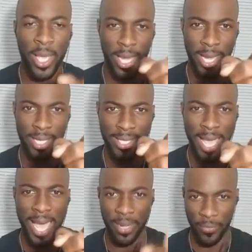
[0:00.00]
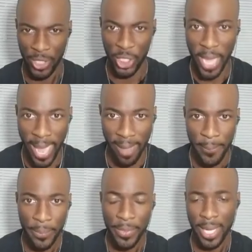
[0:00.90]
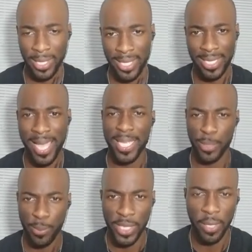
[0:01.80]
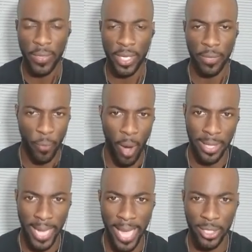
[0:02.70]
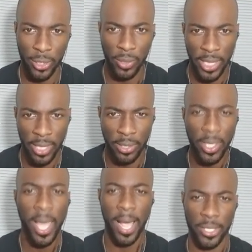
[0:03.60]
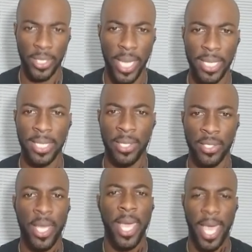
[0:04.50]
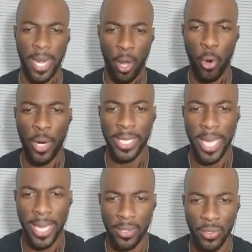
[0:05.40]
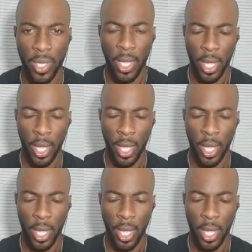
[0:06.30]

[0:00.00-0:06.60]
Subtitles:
inside of a chat that is designed specifically for our national leaders, our state leaders, and our organizers.